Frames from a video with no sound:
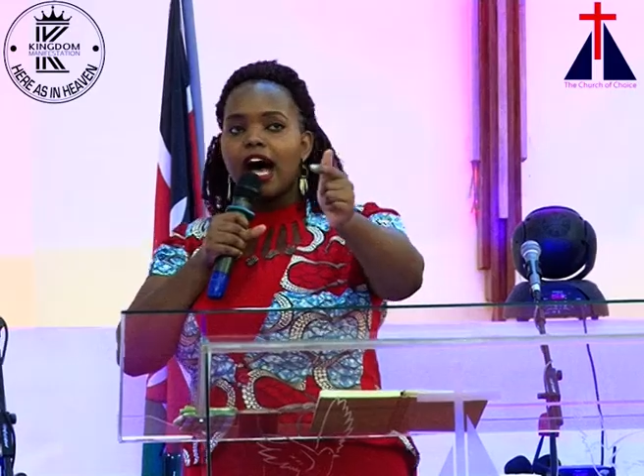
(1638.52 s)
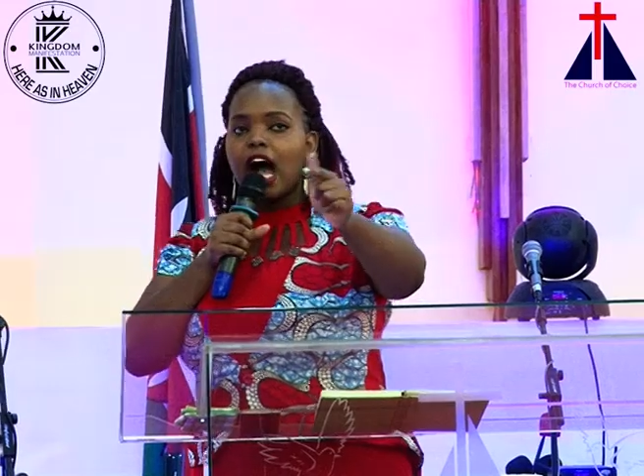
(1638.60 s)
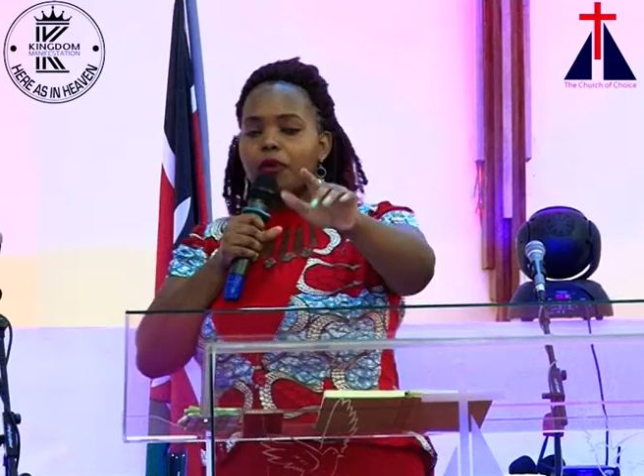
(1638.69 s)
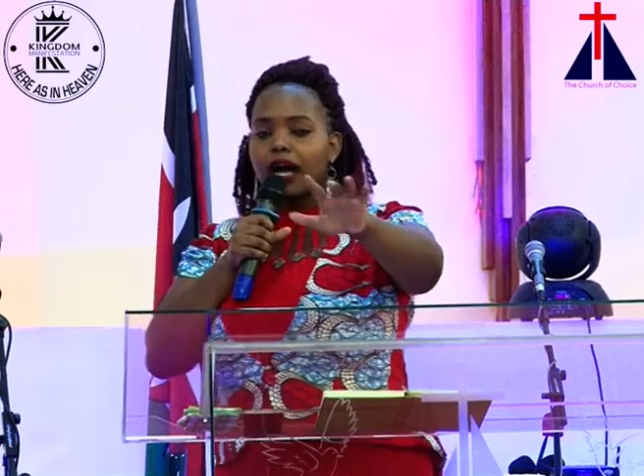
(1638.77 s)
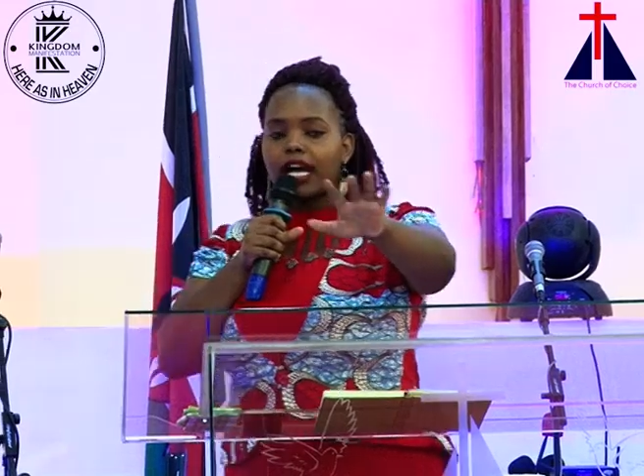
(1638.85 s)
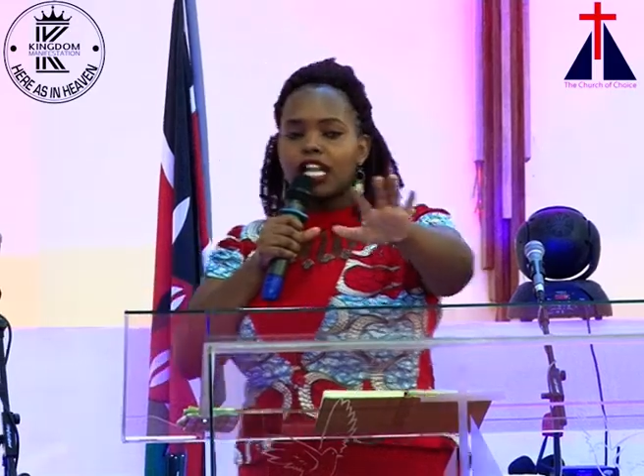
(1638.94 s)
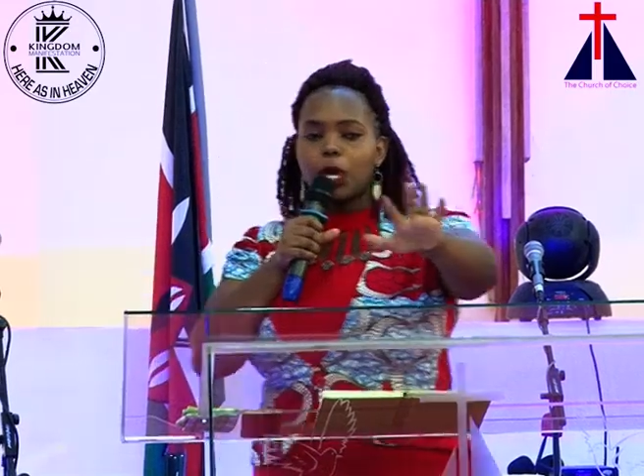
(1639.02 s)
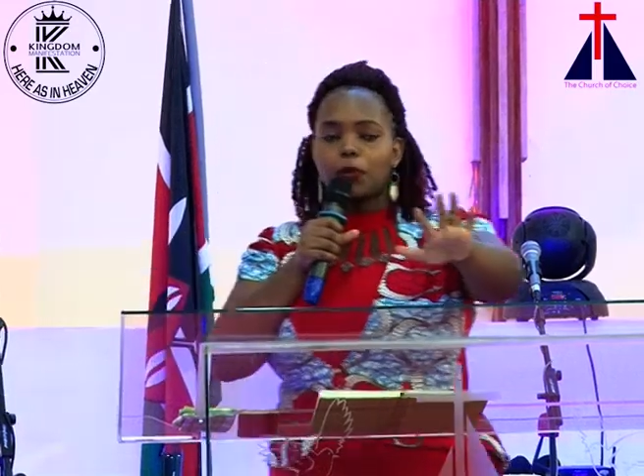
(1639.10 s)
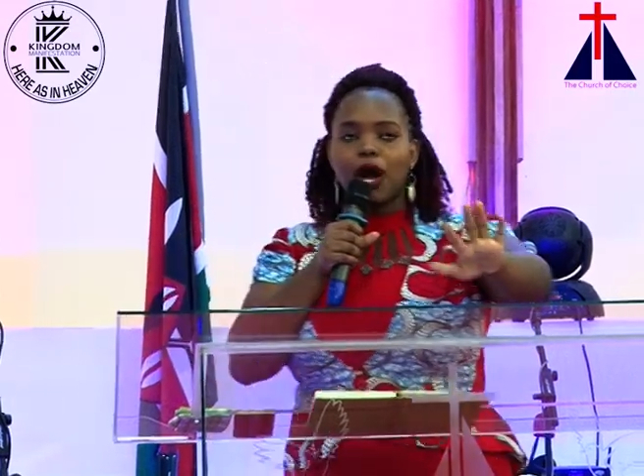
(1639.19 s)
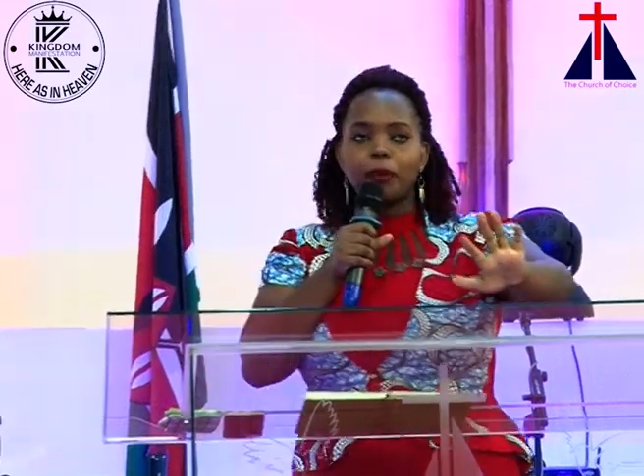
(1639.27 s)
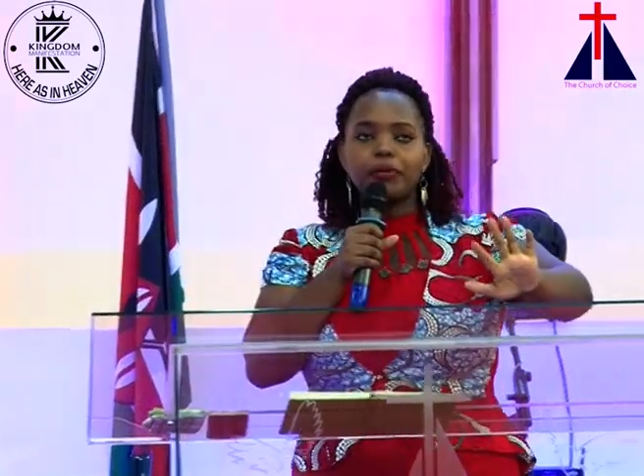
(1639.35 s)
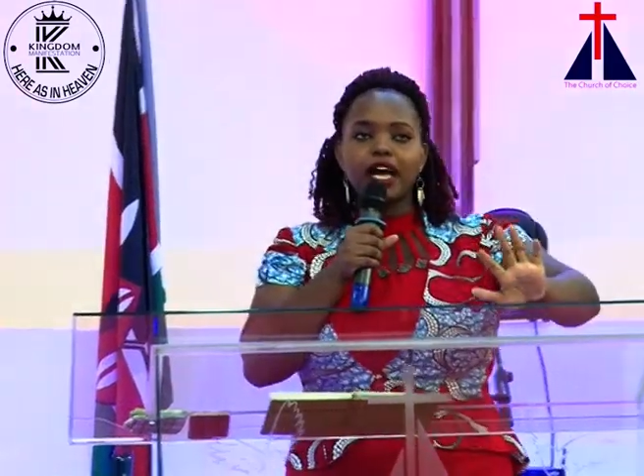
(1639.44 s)

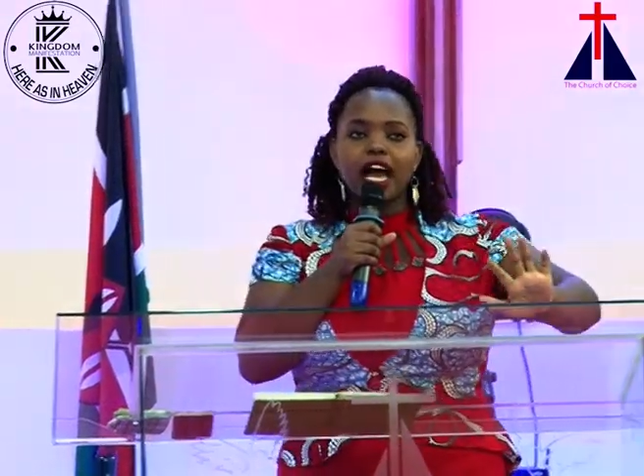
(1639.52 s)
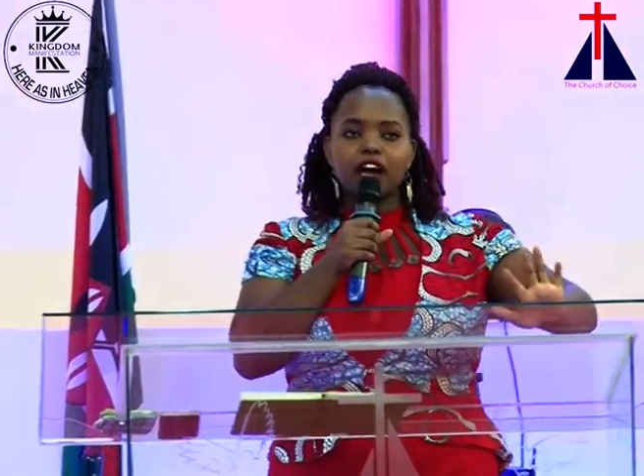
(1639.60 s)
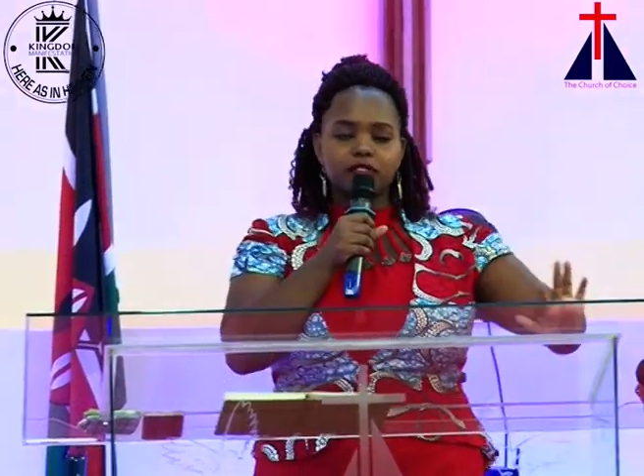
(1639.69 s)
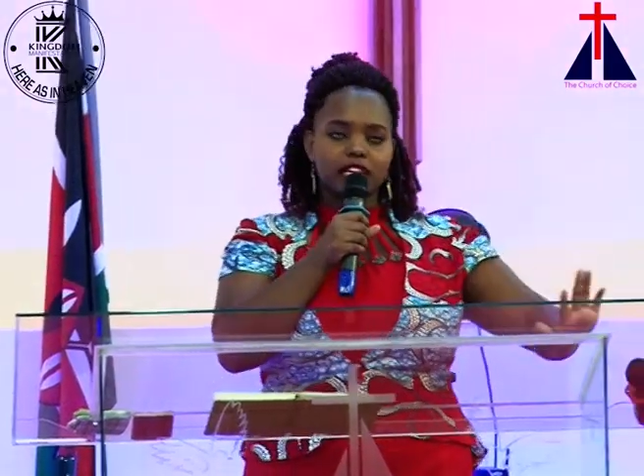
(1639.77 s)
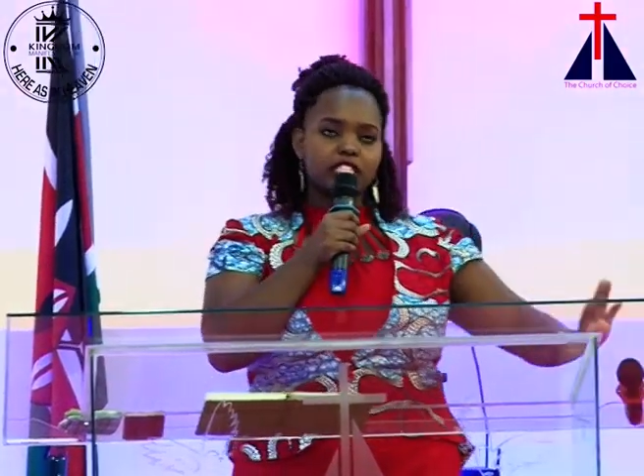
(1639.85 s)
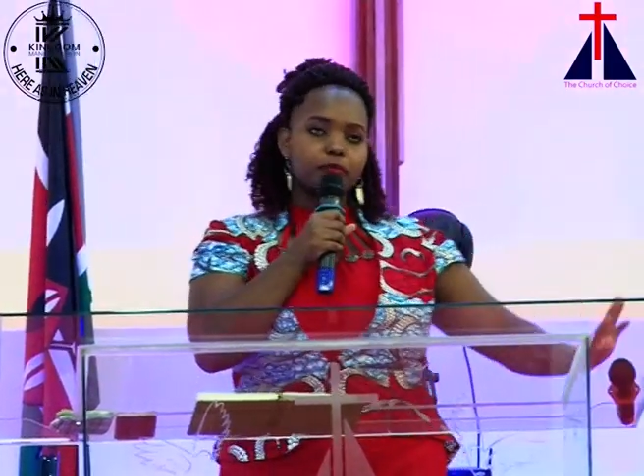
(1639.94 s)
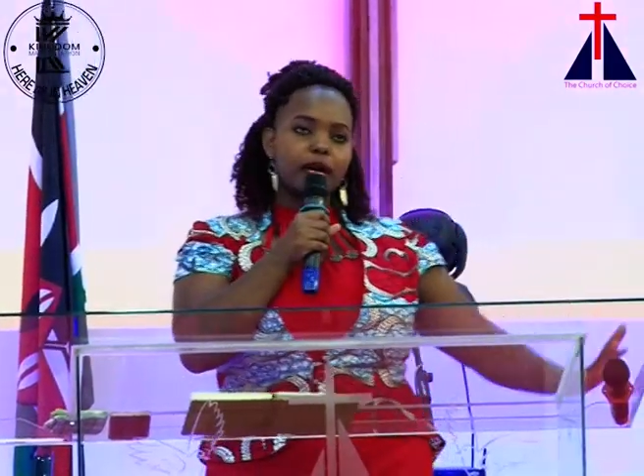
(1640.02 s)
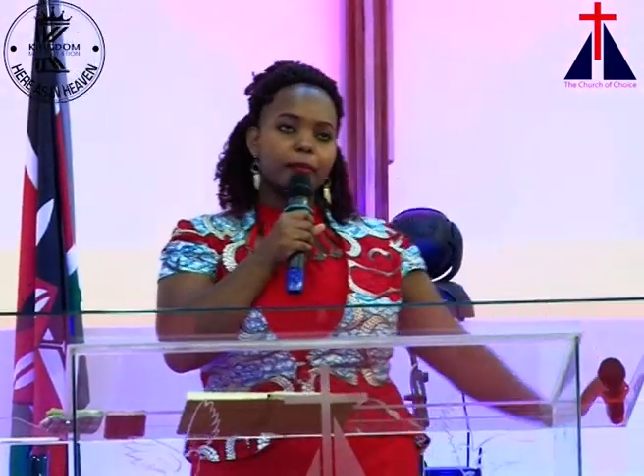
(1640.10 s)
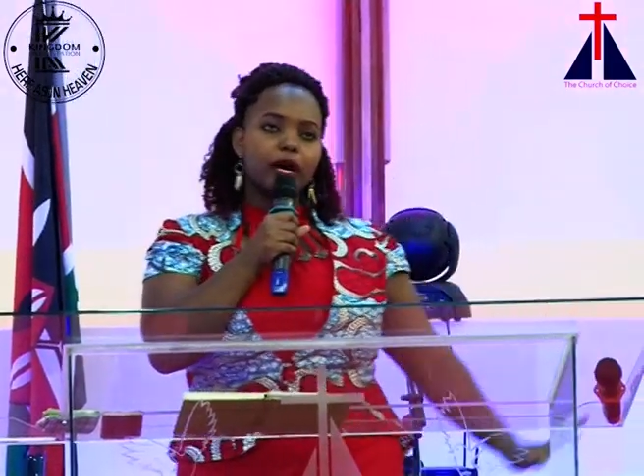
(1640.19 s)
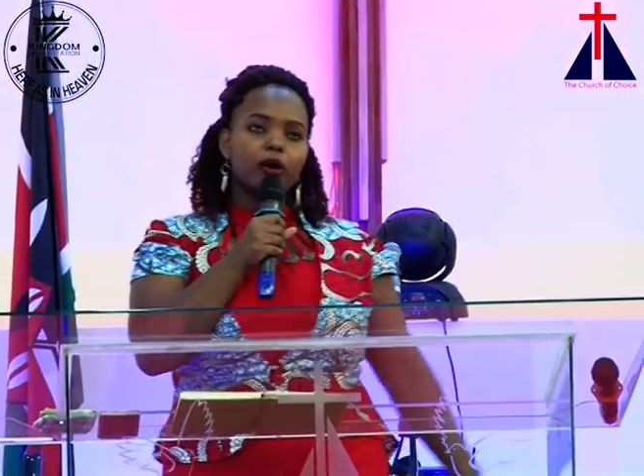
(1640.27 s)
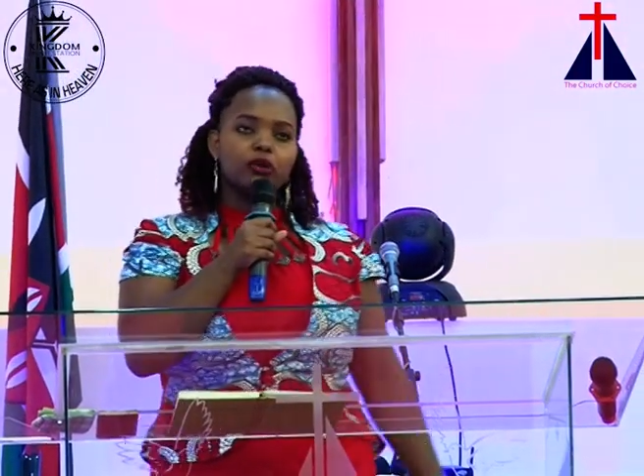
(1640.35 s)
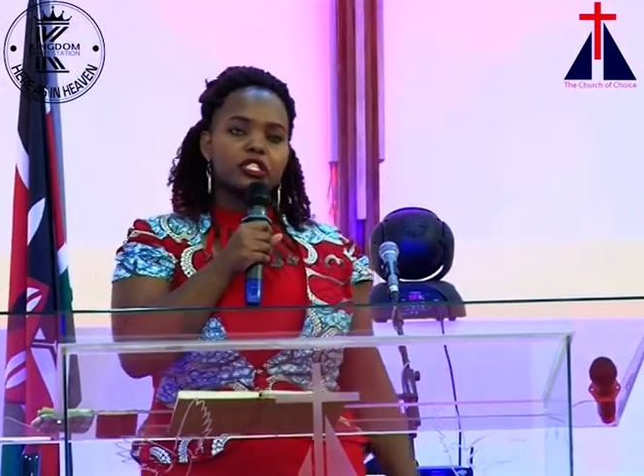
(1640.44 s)
I have done it by
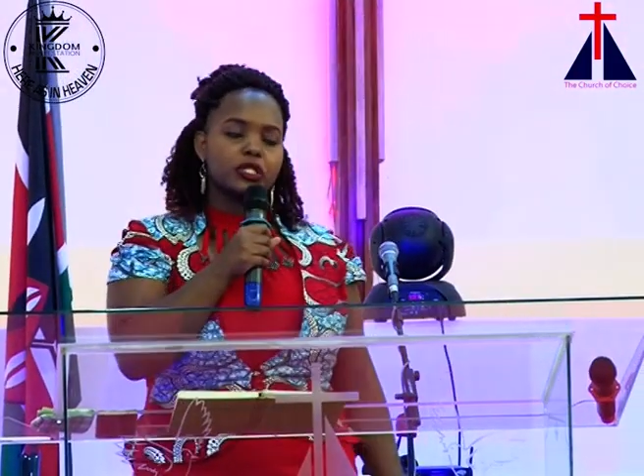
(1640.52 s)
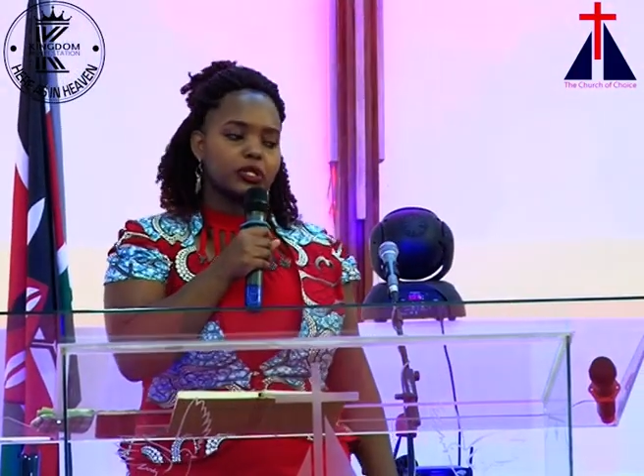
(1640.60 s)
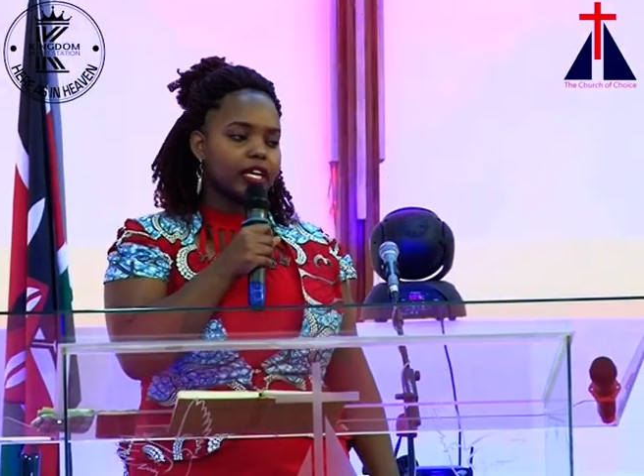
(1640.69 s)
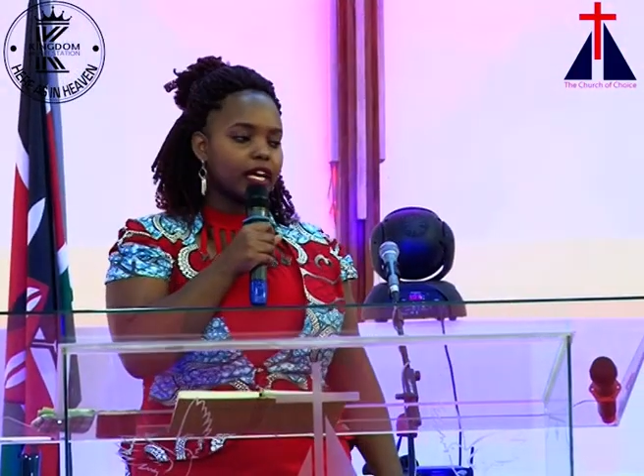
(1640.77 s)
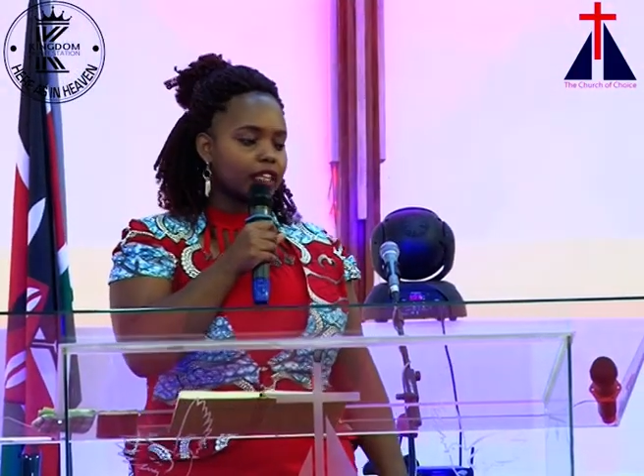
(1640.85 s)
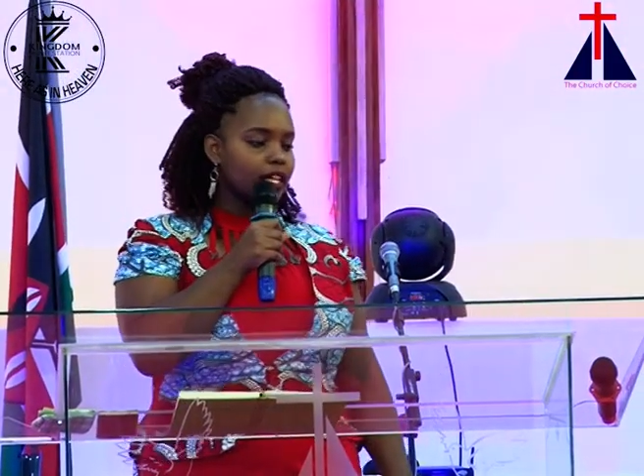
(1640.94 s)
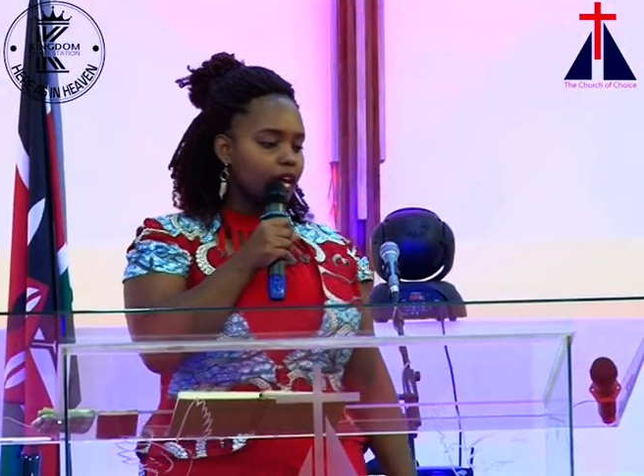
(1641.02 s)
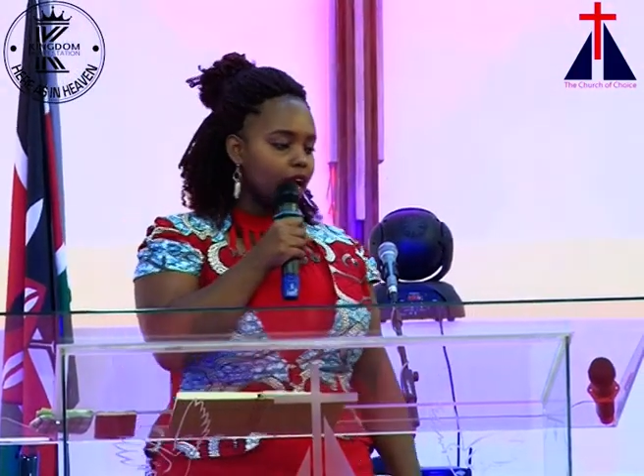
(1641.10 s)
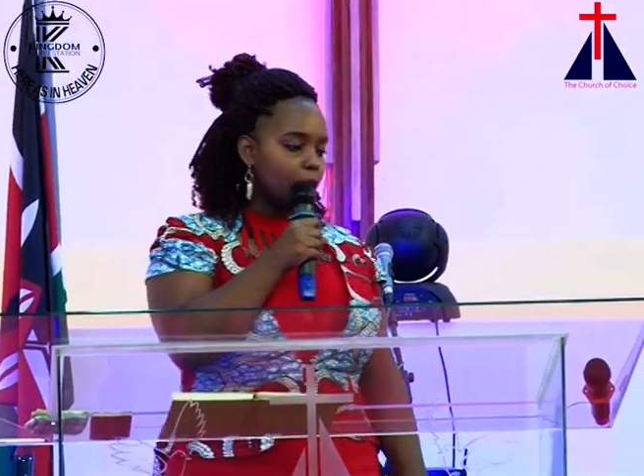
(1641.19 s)
my own strength.